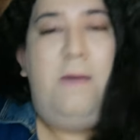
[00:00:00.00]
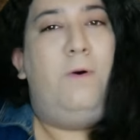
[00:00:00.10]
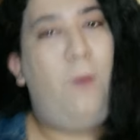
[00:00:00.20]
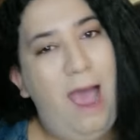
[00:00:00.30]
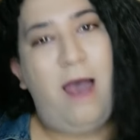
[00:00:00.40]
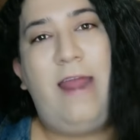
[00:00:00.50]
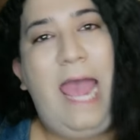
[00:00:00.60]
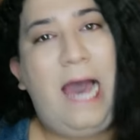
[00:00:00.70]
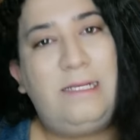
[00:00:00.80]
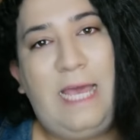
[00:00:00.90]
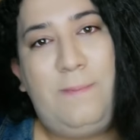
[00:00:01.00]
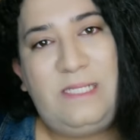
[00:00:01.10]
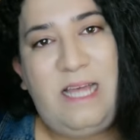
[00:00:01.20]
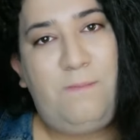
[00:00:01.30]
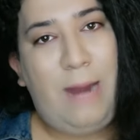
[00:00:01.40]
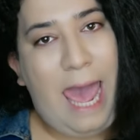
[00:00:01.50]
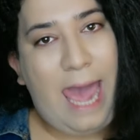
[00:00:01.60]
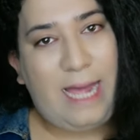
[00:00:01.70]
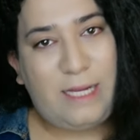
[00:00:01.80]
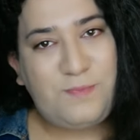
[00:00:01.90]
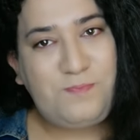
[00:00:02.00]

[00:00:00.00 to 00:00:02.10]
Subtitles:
But why are they housekeeper stuff black?